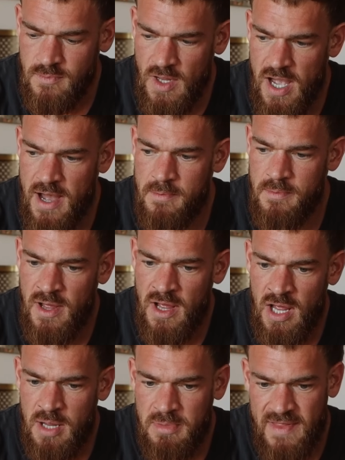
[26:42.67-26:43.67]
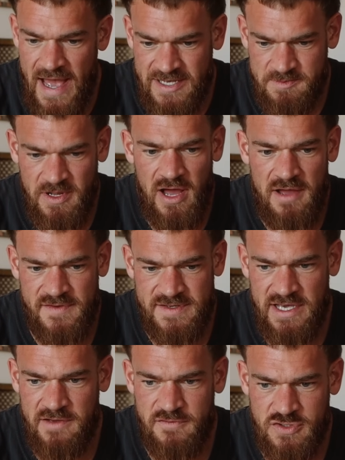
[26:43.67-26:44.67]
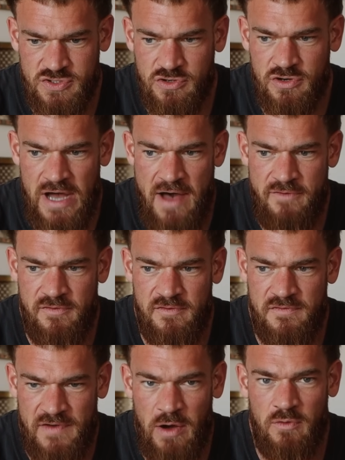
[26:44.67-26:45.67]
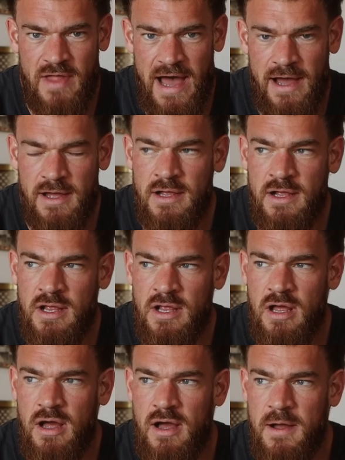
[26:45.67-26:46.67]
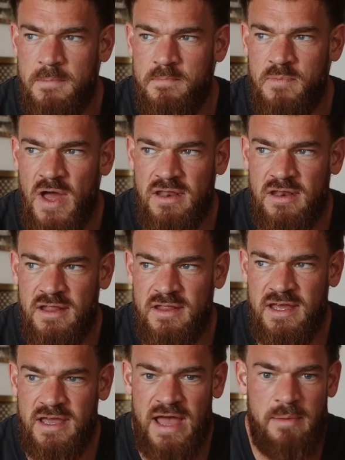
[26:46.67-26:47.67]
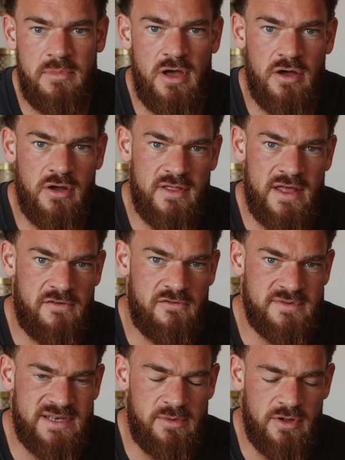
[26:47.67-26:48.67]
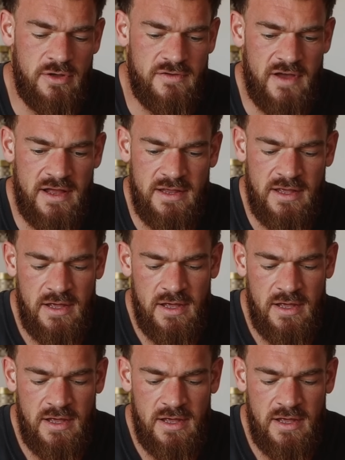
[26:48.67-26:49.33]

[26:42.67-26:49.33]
But there has been high fatigue for sure. I have felt that, and it can be argued that's from semaglutide.